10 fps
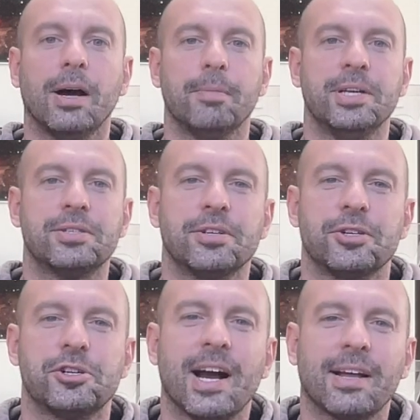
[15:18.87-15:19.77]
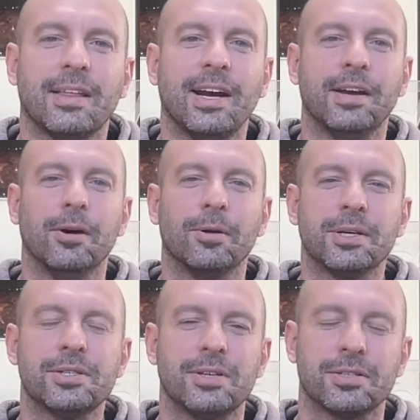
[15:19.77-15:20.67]
piece of the track that I
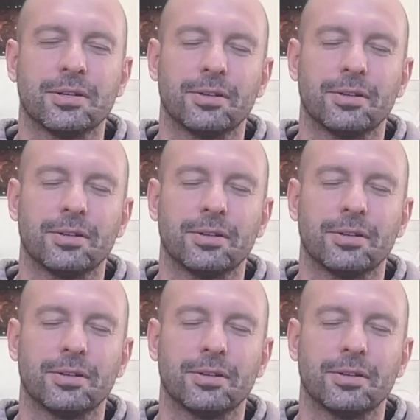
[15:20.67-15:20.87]
noticed is that